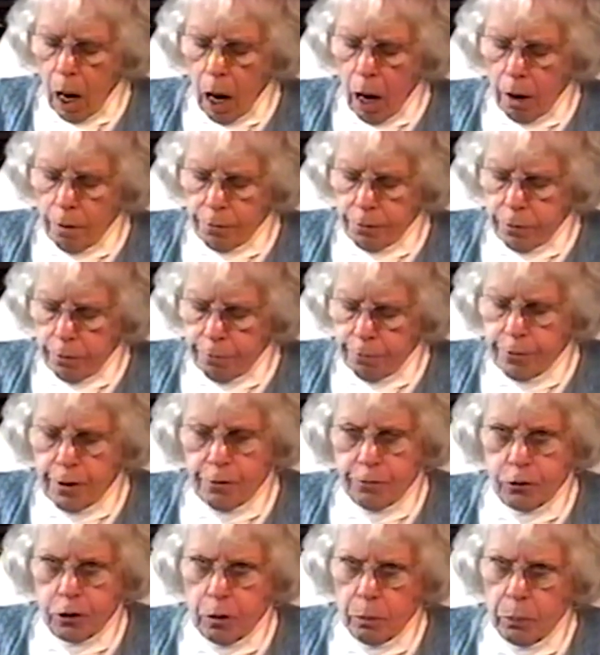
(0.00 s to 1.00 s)
of the
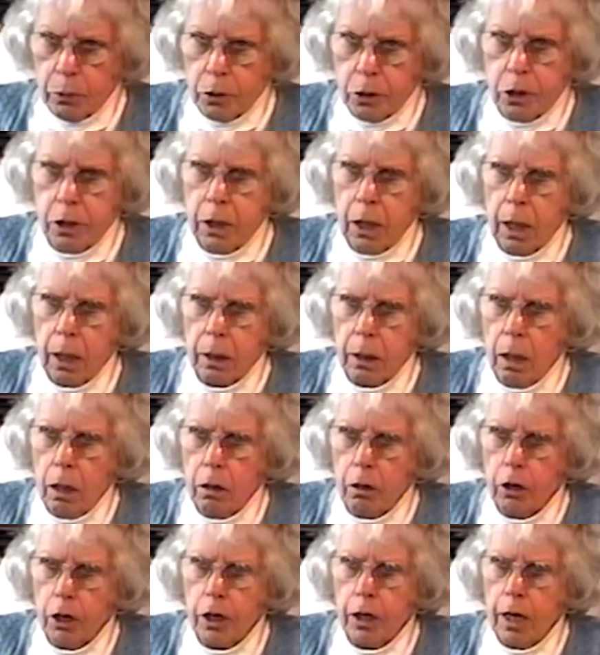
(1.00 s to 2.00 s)
50%
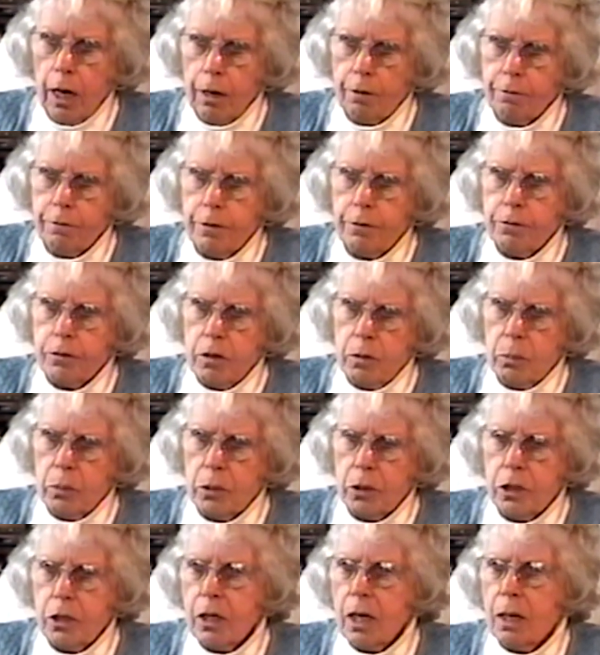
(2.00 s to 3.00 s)
heart and
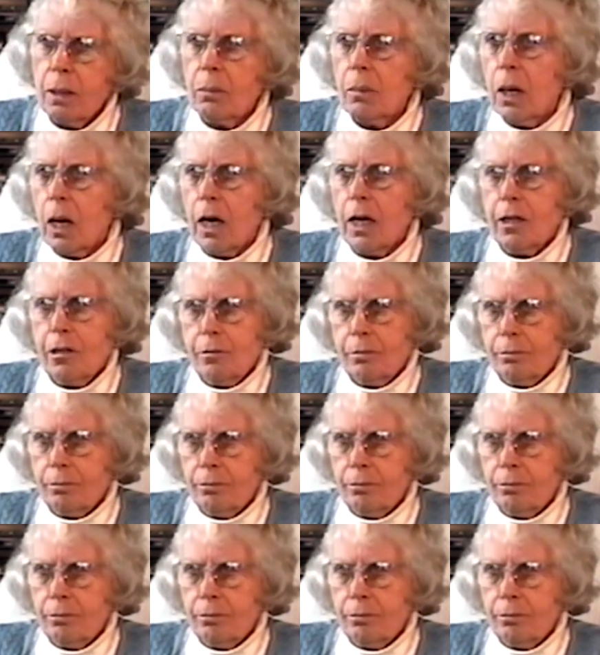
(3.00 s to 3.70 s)
50% mind.